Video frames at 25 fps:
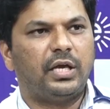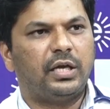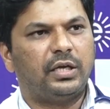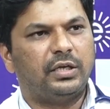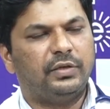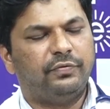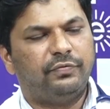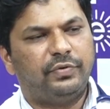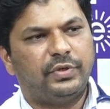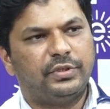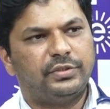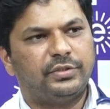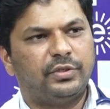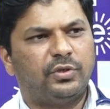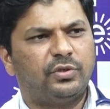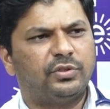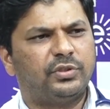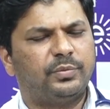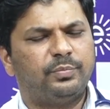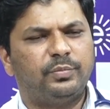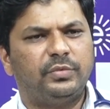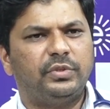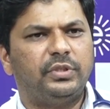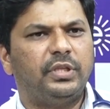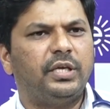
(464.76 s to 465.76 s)
tract infection or
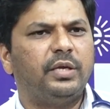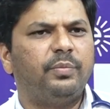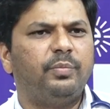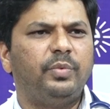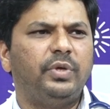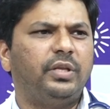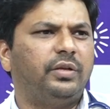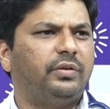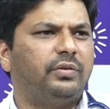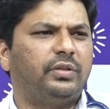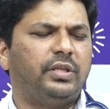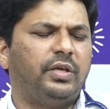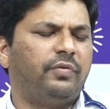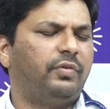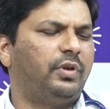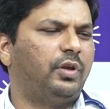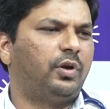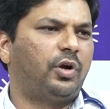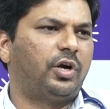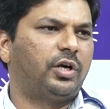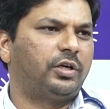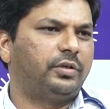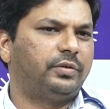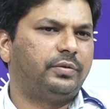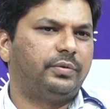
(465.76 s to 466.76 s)
something, they will
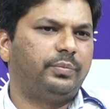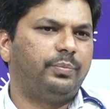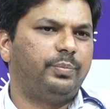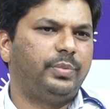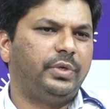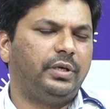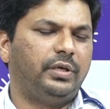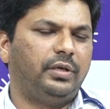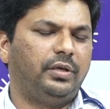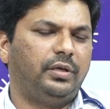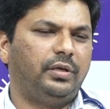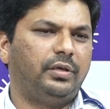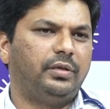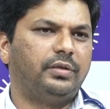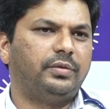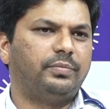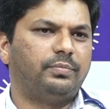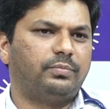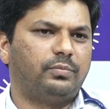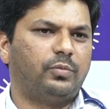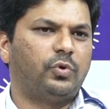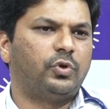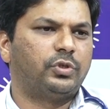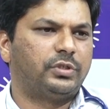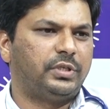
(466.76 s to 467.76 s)
not be,
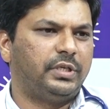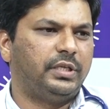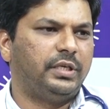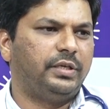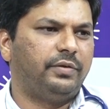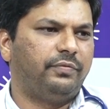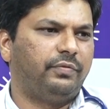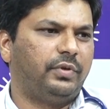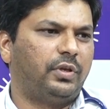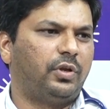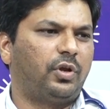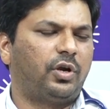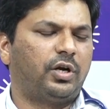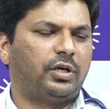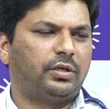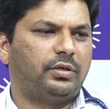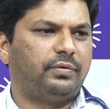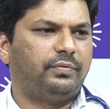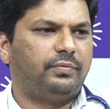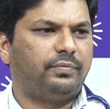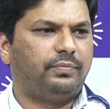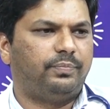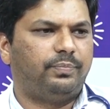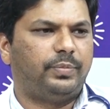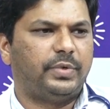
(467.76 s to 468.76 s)
mostly will
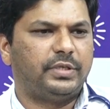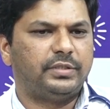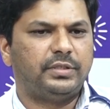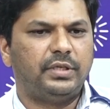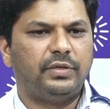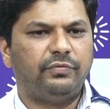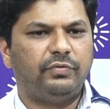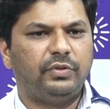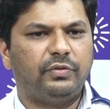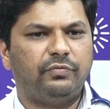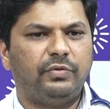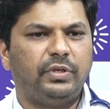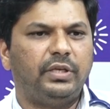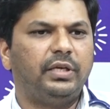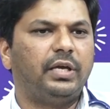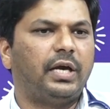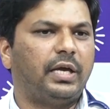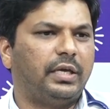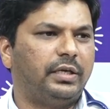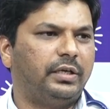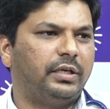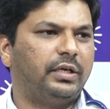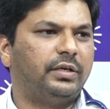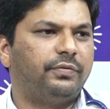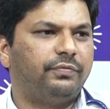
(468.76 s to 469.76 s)
not present with very
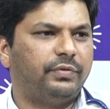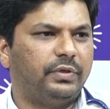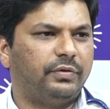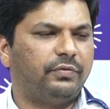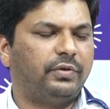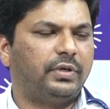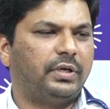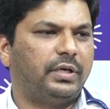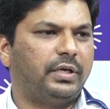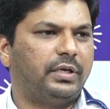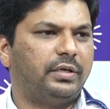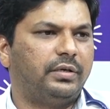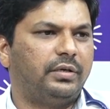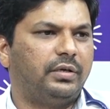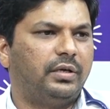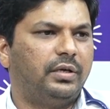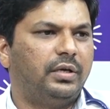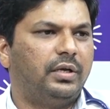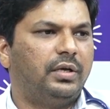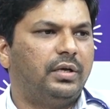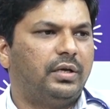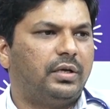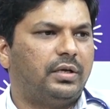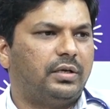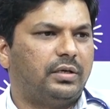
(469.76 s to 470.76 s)
high grade fever and
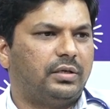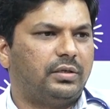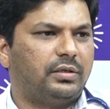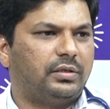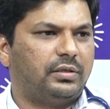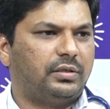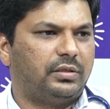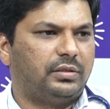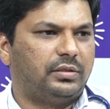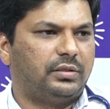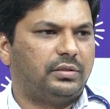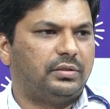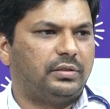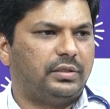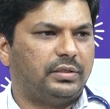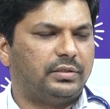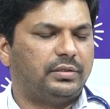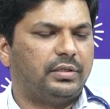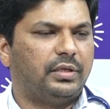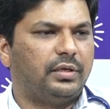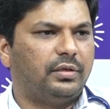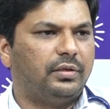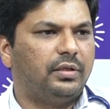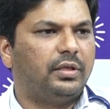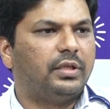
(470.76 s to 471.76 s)
this
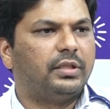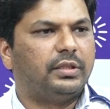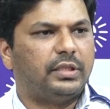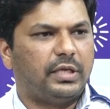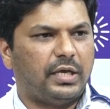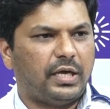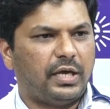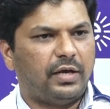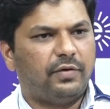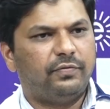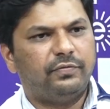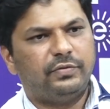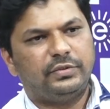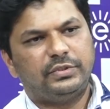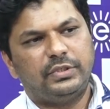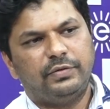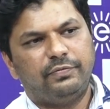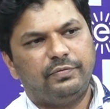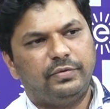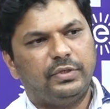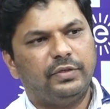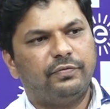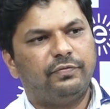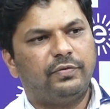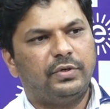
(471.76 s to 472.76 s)
thing. They have
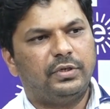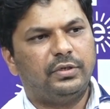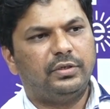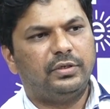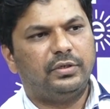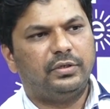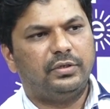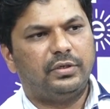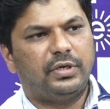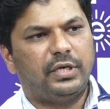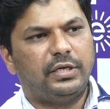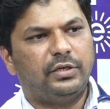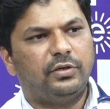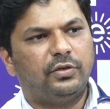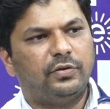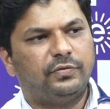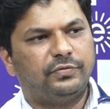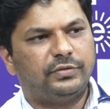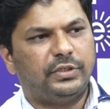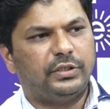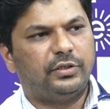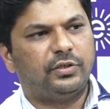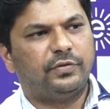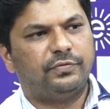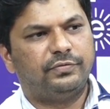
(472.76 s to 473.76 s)
received different kind
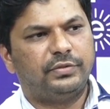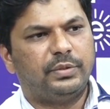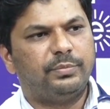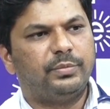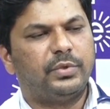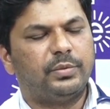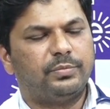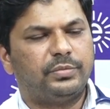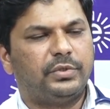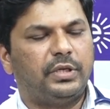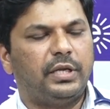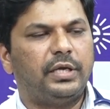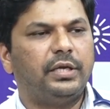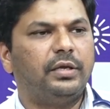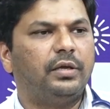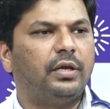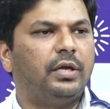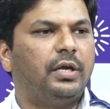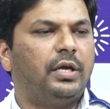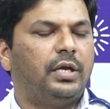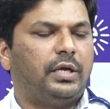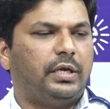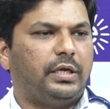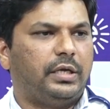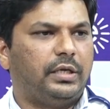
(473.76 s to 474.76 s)
of set of symptoms.
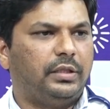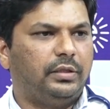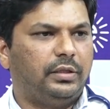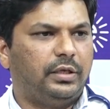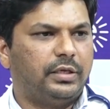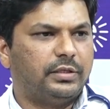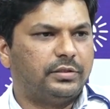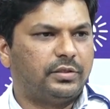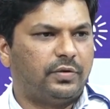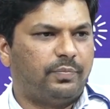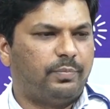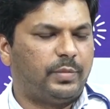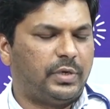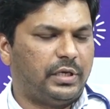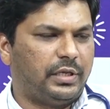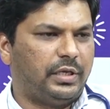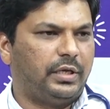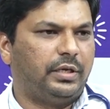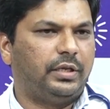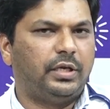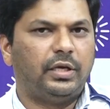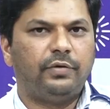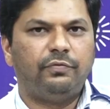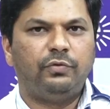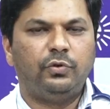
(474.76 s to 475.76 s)
Like in case of
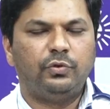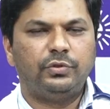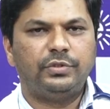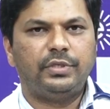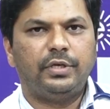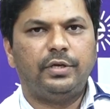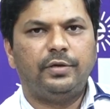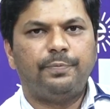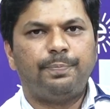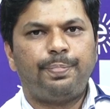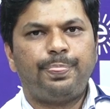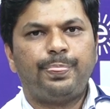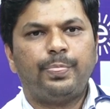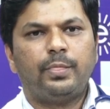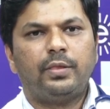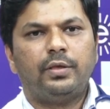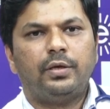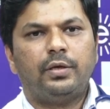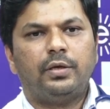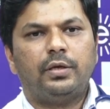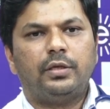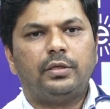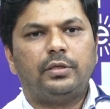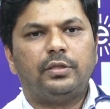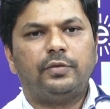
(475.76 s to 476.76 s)
malaria, if you say,
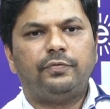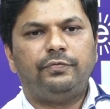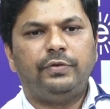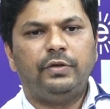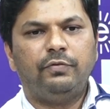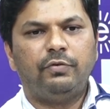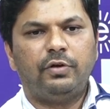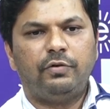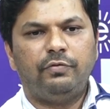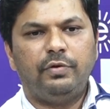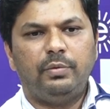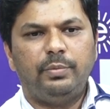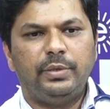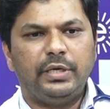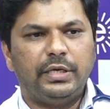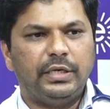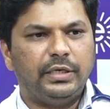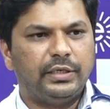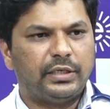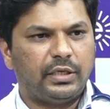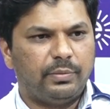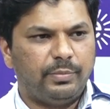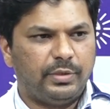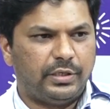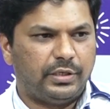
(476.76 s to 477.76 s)
the fever will be
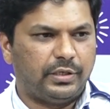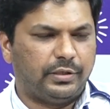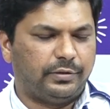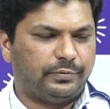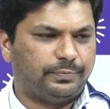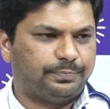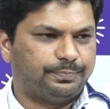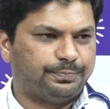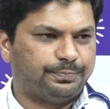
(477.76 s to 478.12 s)
intermittent.